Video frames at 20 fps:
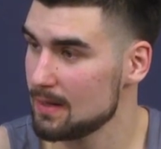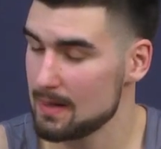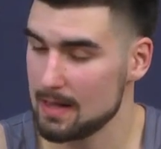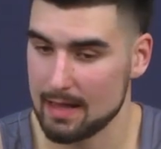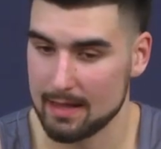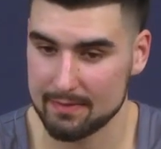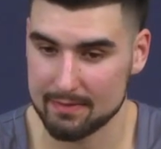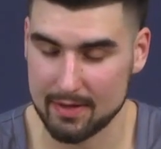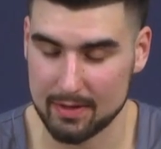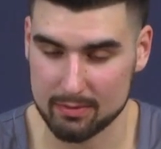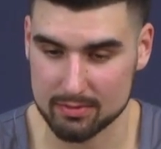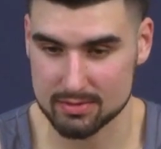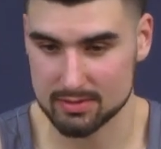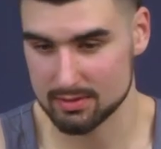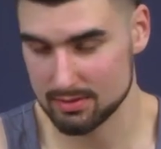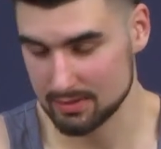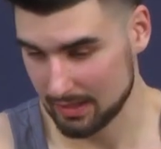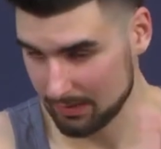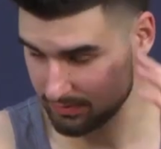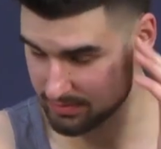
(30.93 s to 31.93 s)
And that was
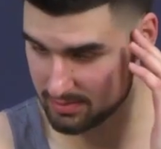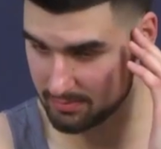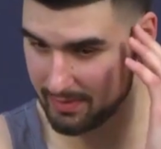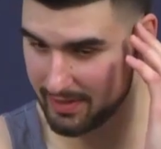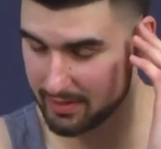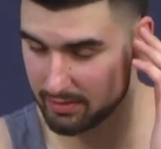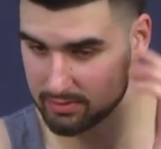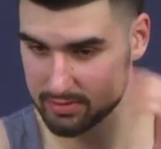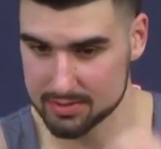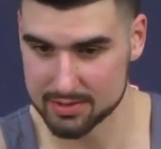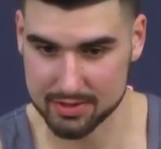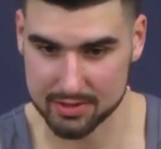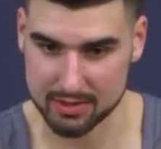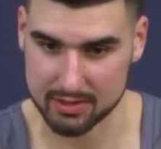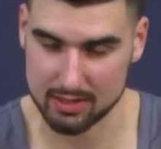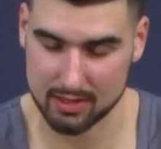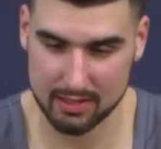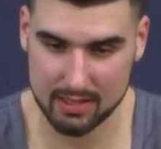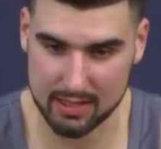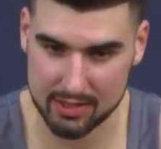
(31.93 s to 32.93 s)
the main
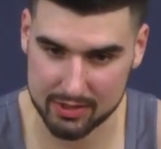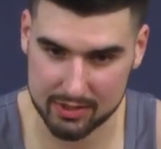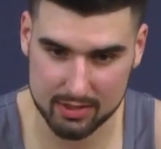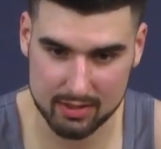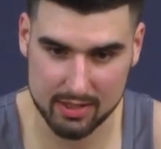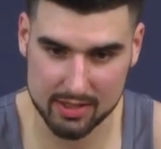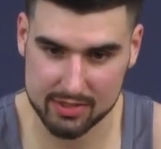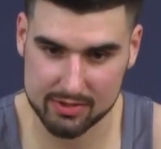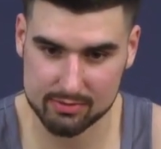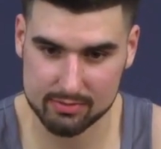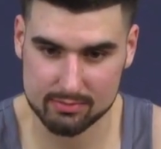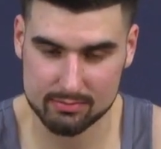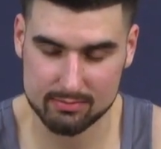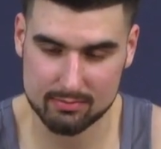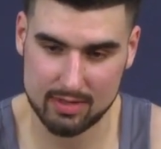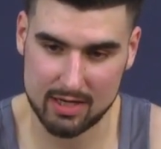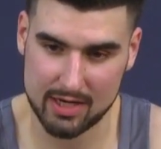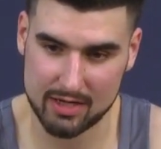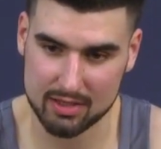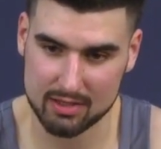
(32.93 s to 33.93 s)
concern. Like our
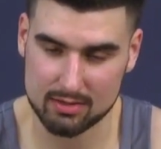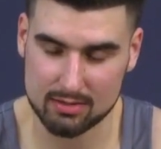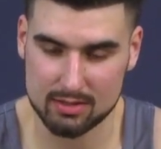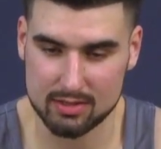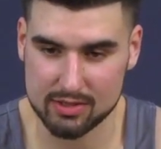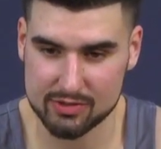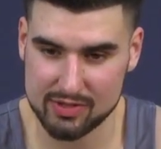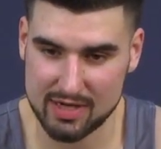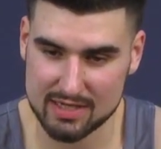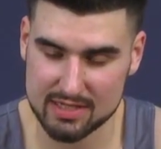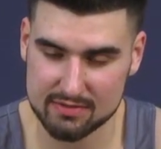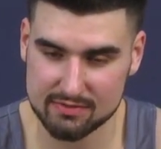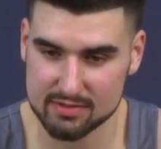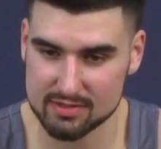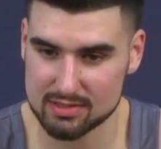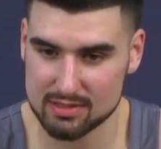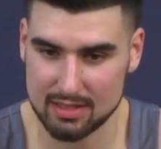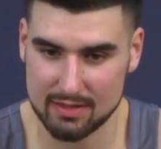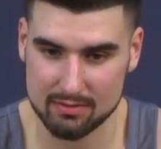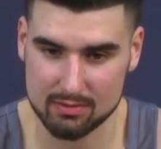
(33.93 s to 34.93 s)

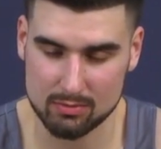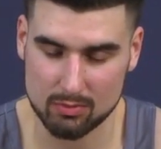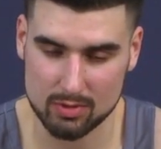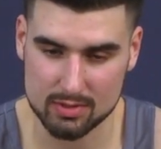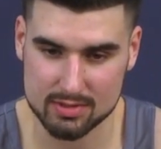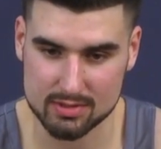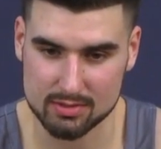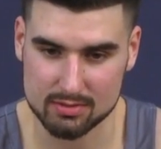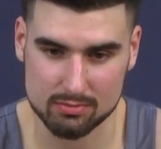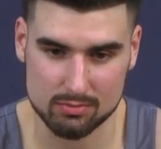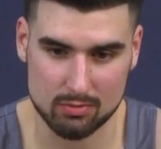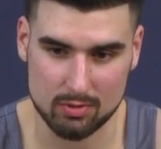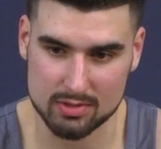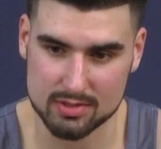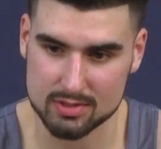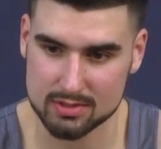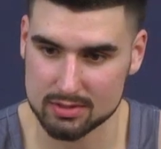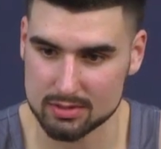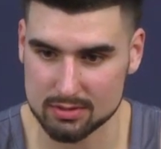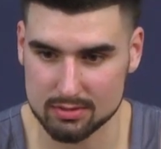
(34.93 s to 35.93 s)
aggressiveness level wasn't
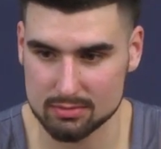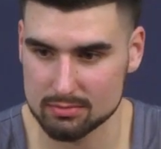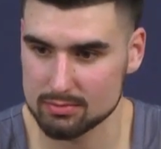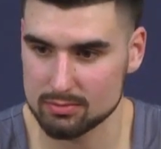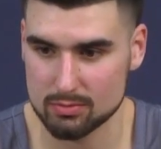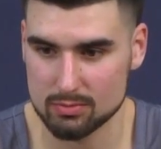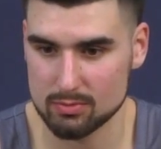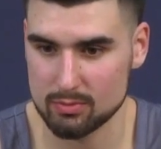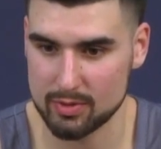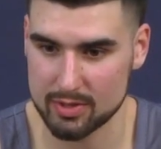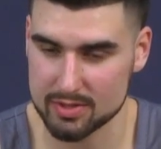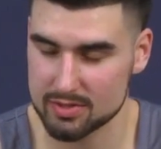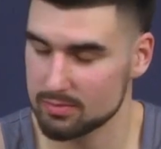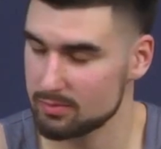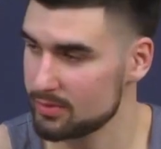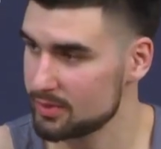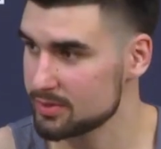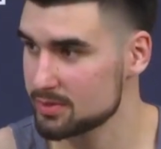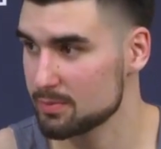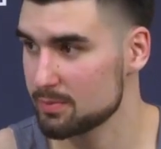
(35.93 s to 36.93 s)
where
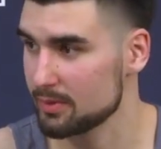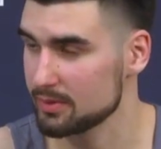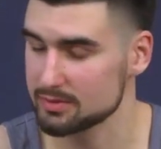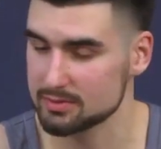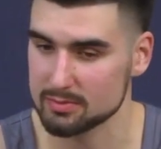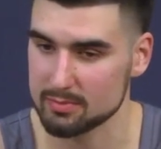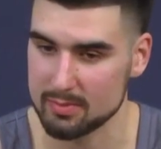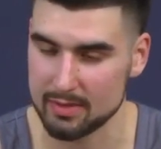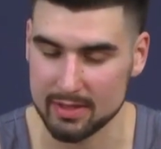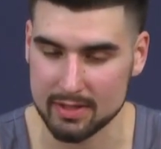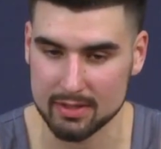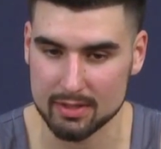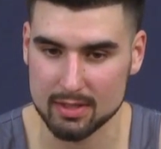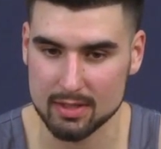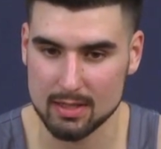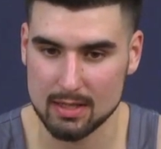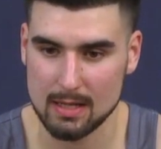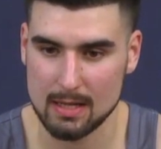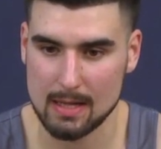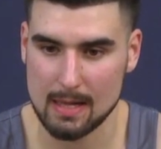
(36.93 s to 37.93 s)
we're supposed to be.
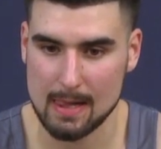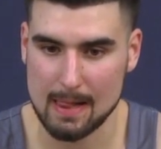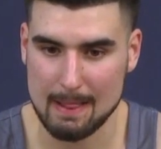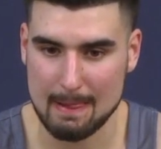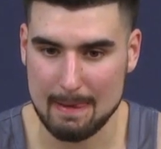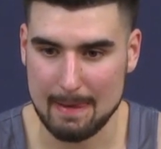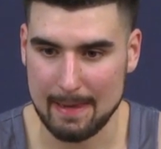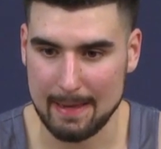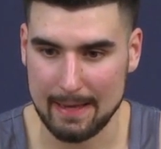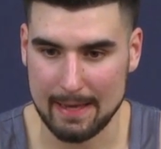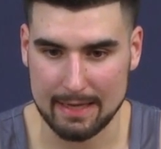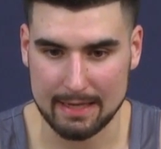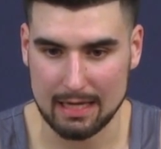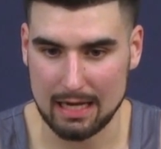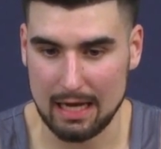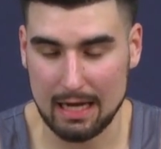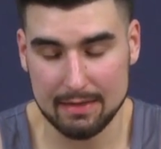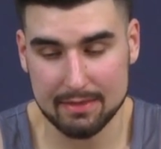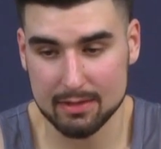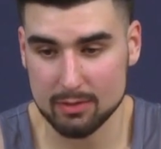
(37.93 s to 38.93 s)
And
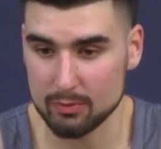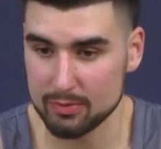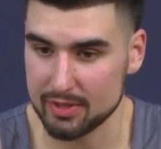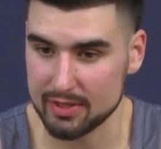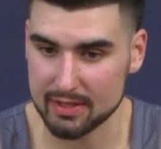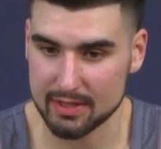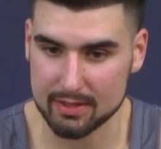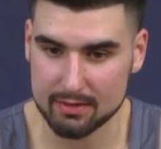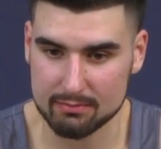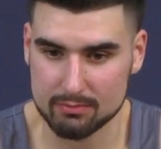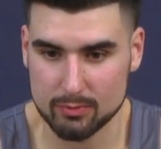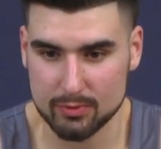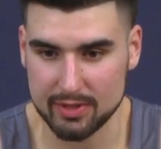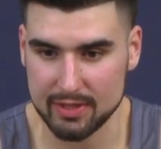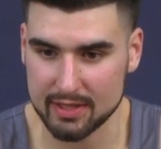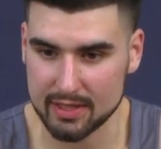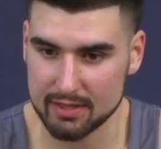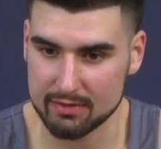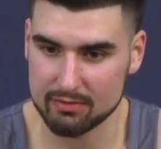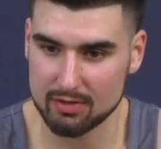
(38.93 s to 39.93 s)
I think we
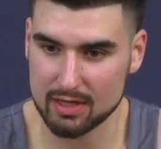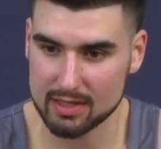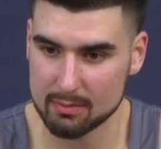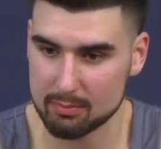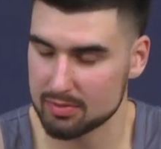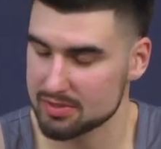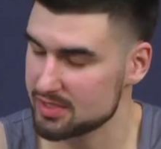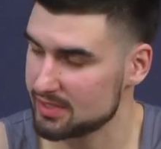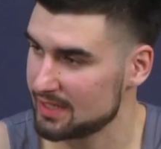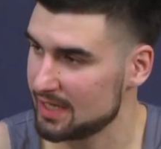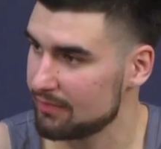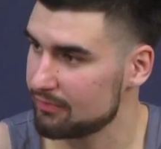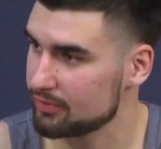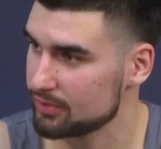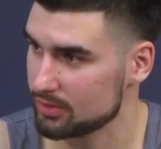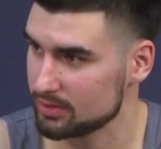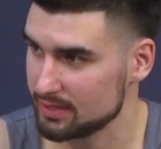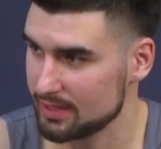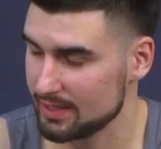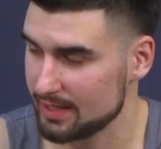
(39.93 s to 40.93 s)
didn't give 100%
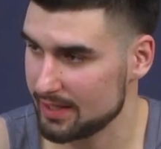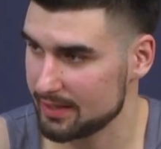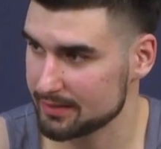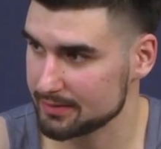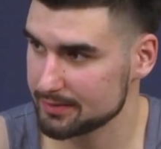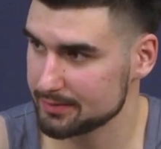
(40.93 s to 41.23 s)
effort on that end.